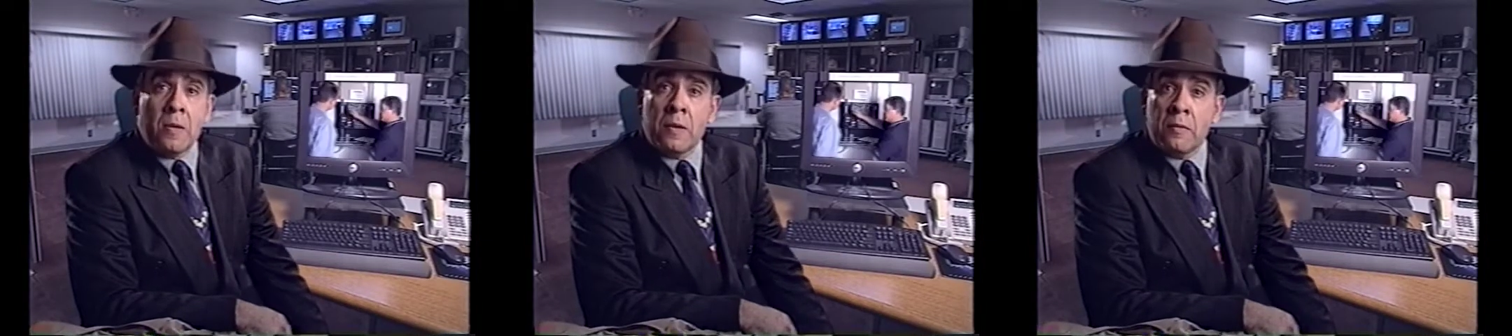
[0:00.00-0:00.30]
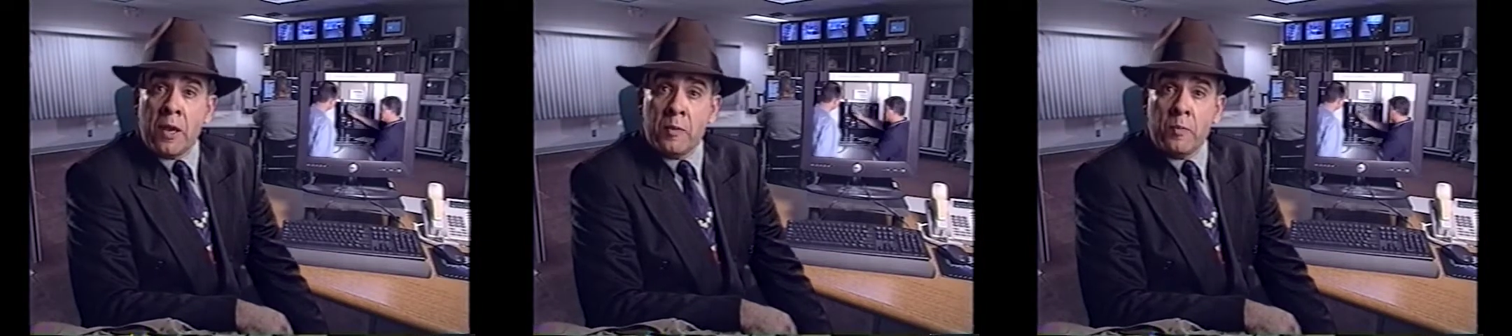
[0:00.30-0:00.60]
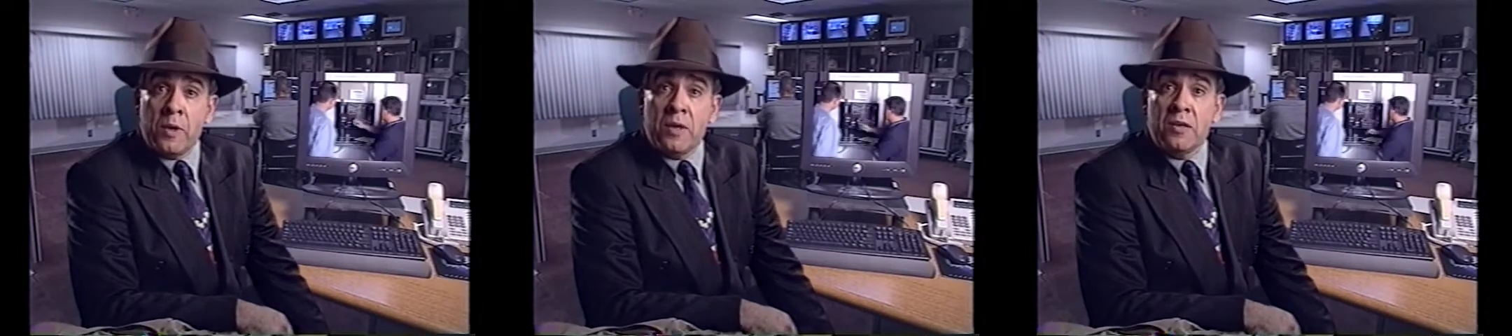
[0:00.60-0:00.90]
And that
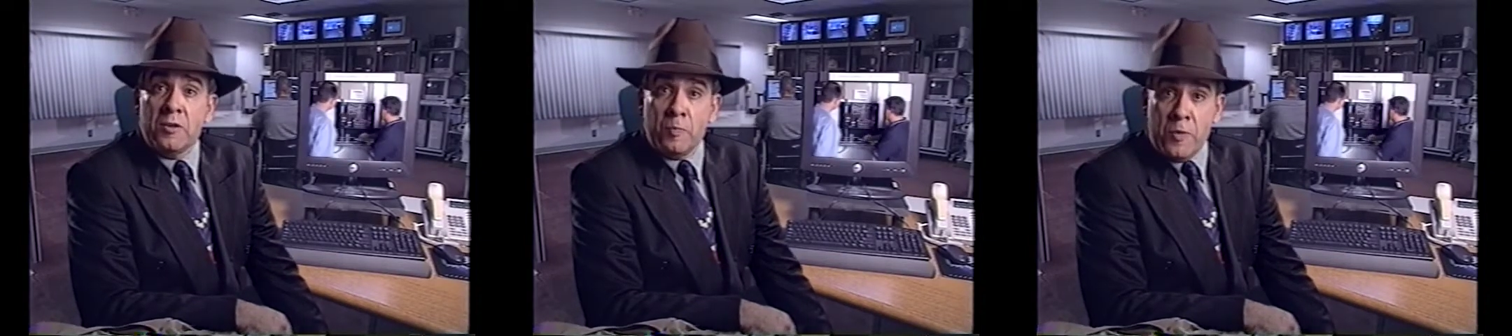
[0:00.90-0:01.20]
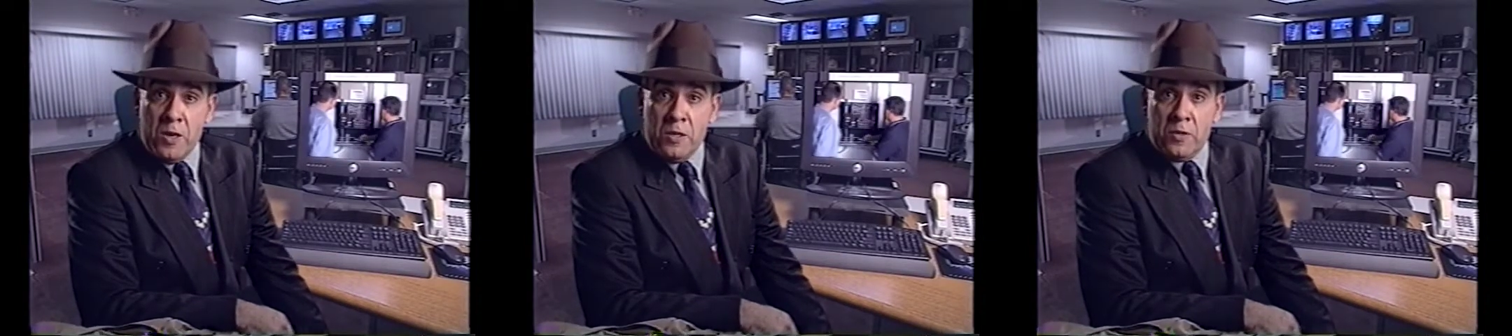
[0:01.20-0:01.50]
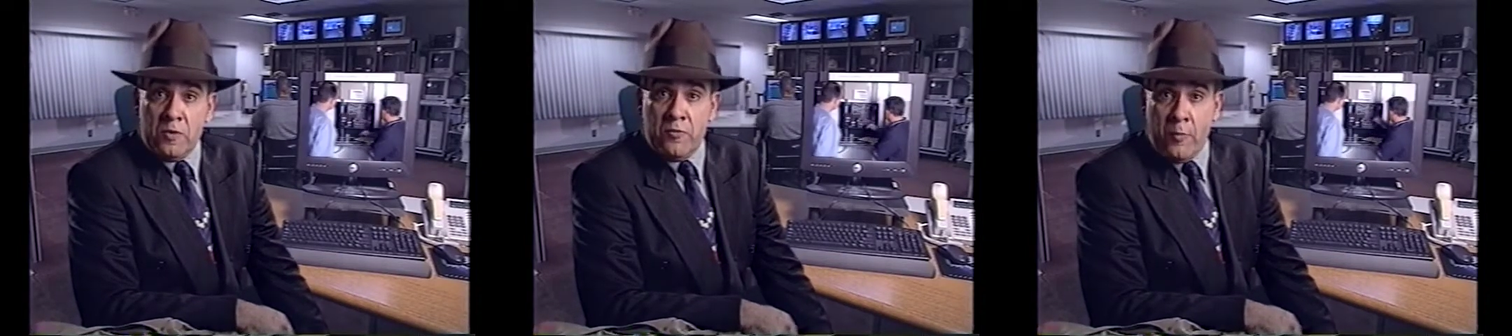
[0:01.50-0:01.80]
means
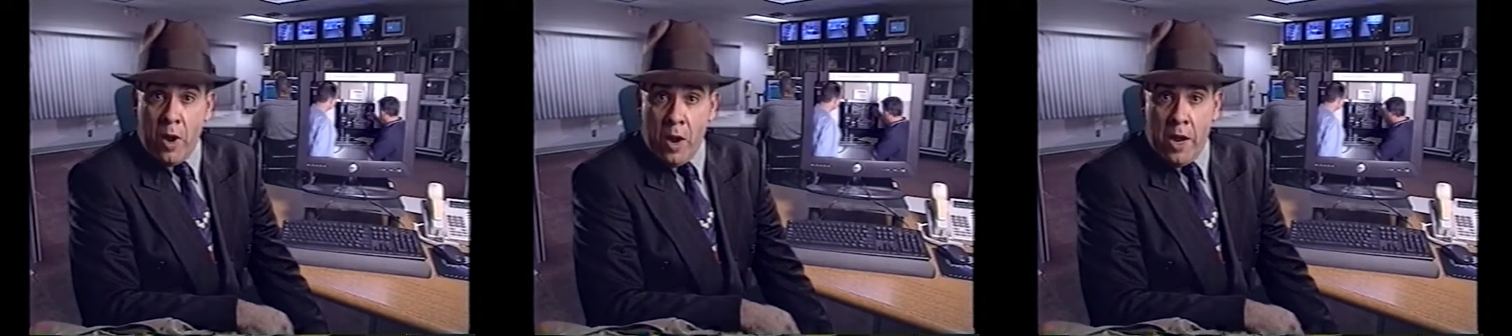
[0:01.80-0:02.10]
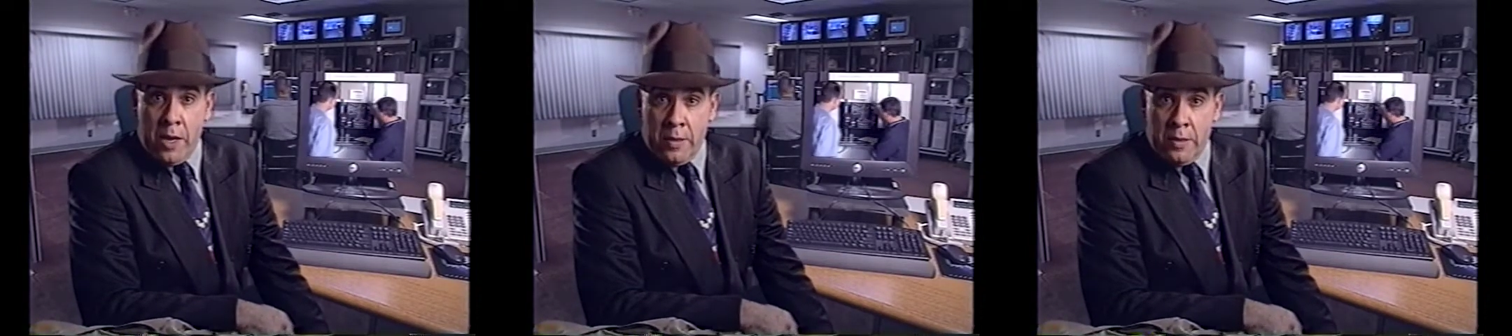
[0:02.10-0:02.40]
peace of mind.